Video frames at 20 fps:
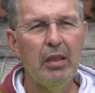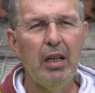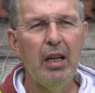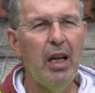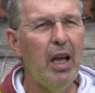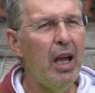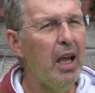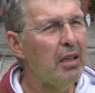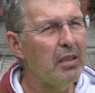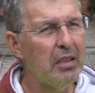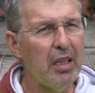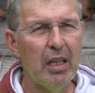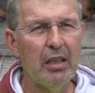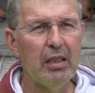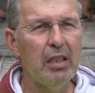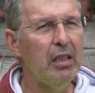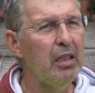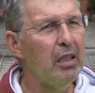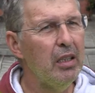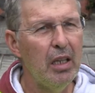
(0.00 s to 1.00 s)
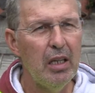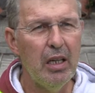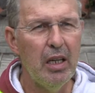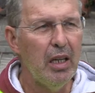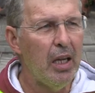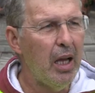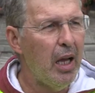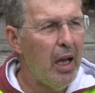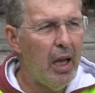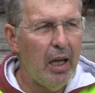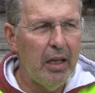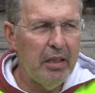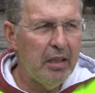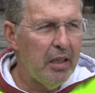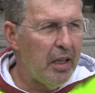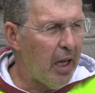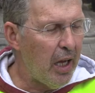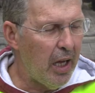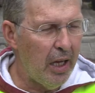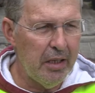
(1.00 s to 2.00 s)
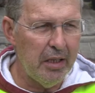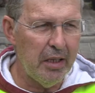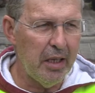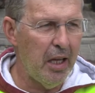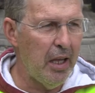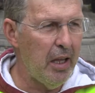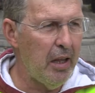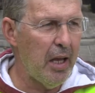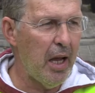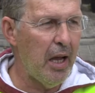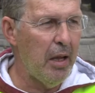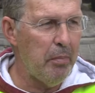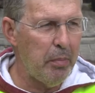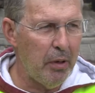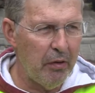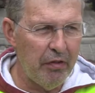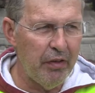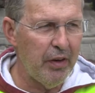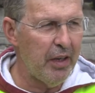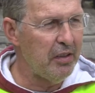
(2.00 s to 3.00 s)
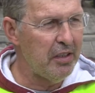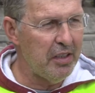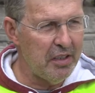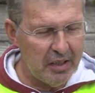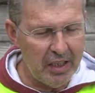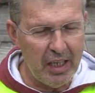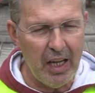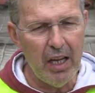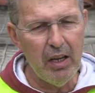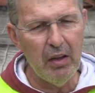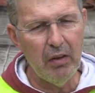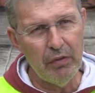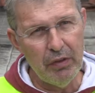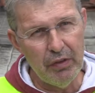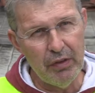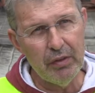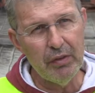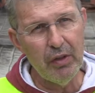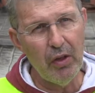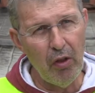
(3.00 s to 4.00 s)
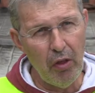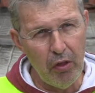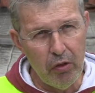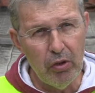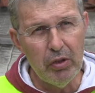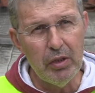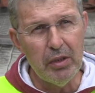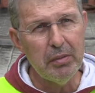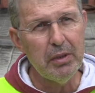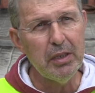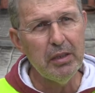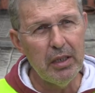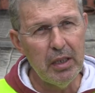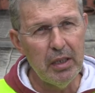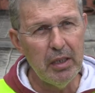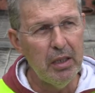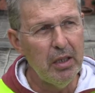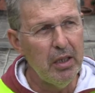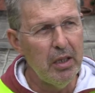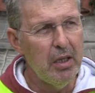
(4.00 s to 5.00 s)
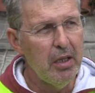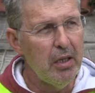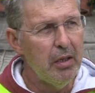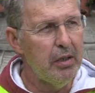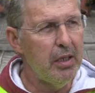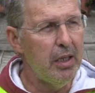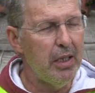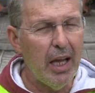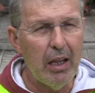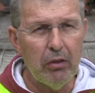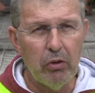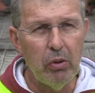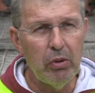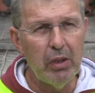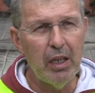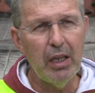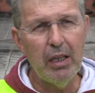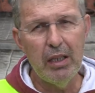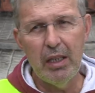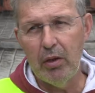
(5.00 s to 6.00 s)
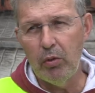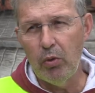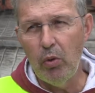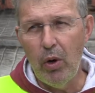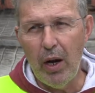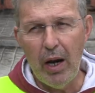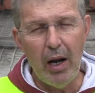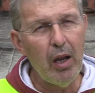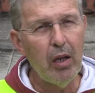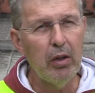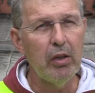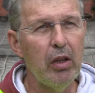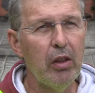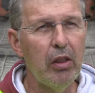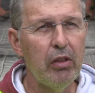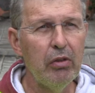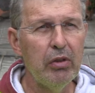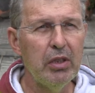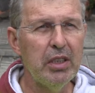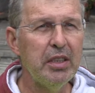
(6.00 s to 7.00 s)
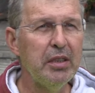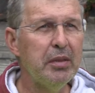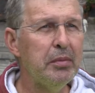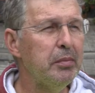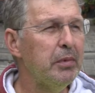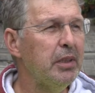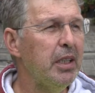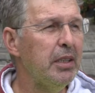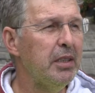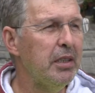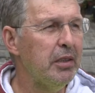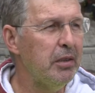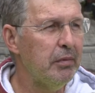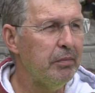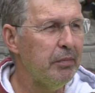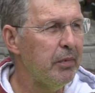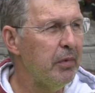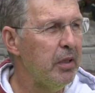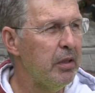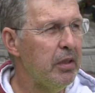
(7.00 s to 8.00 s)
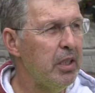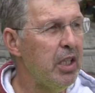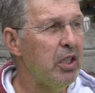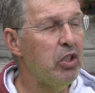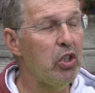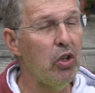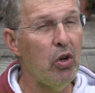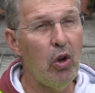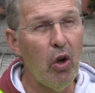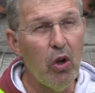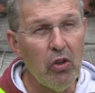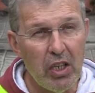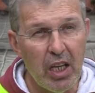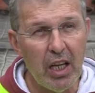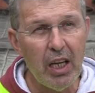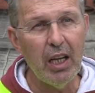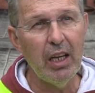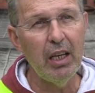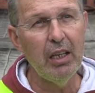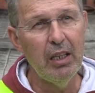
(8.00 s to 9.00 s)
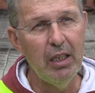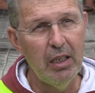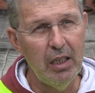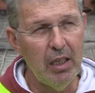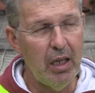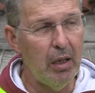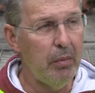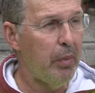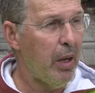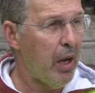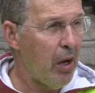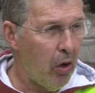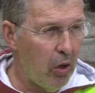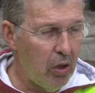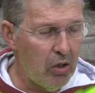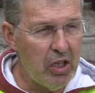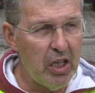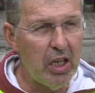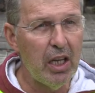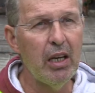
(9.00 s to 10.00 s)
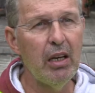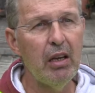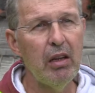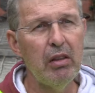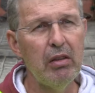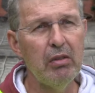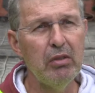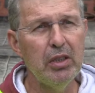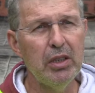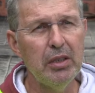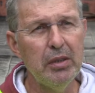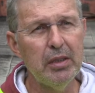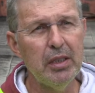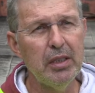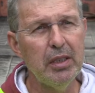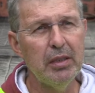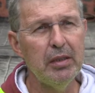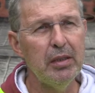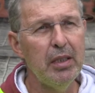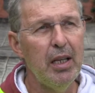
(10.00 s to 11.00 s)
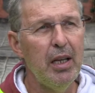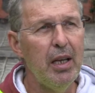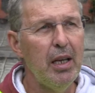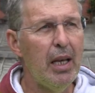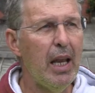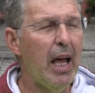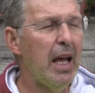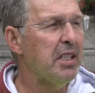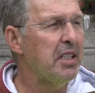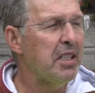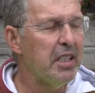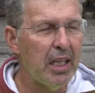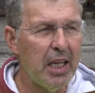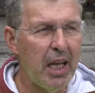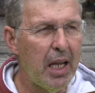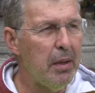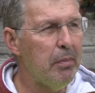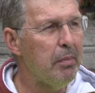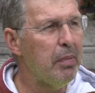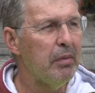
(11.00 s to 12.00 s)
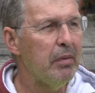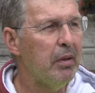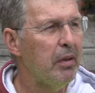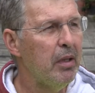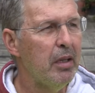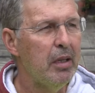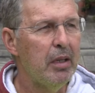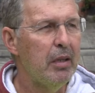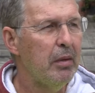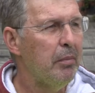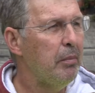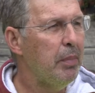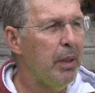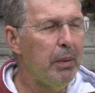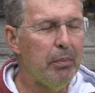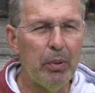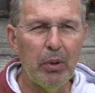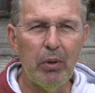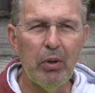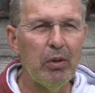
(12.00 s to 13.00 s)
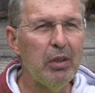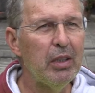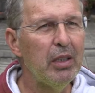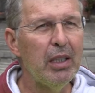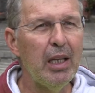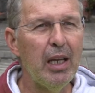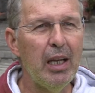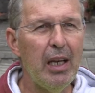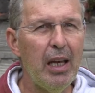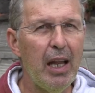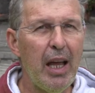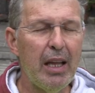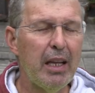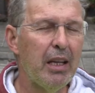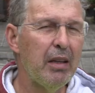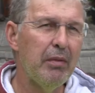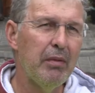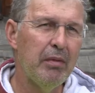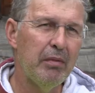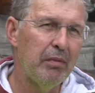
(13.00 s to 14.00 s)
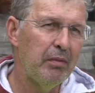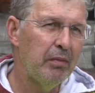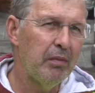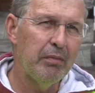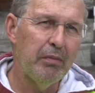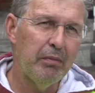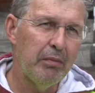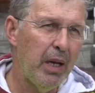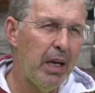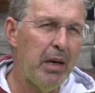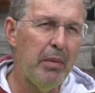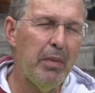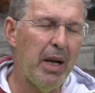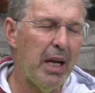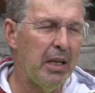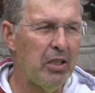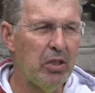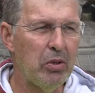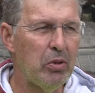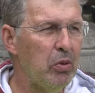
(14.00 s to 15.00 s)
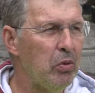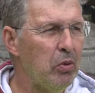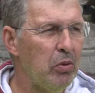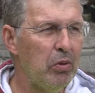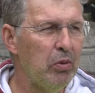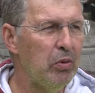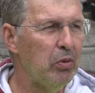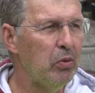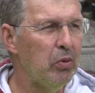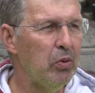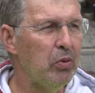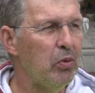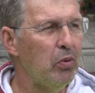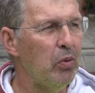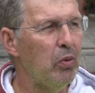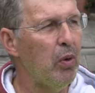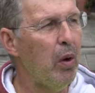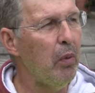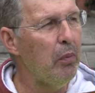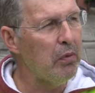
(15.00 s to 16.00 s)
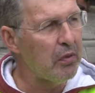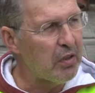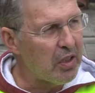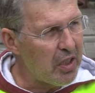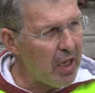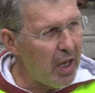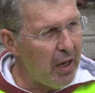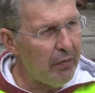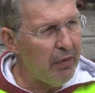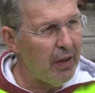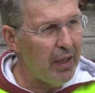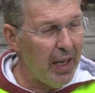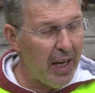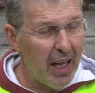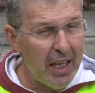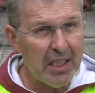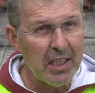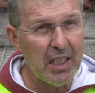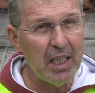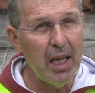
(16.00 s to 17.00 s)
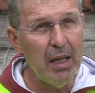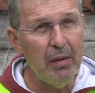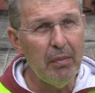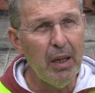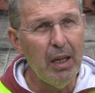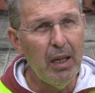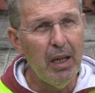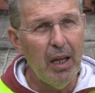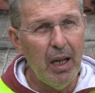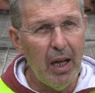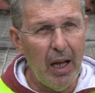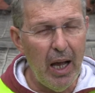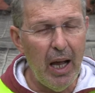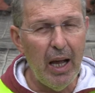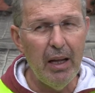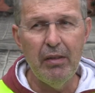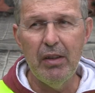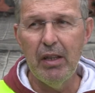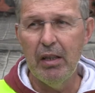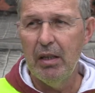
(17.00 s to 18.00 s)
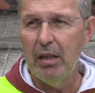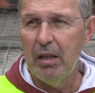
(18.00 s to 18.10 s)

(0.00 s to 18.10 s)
Exactly. Uh, I, I, I prefer this kind of, of, of tourism, the, the natural, the rural tourism, the, the geological and biological tourism, the landscape. People like very much to, to observe the landscape and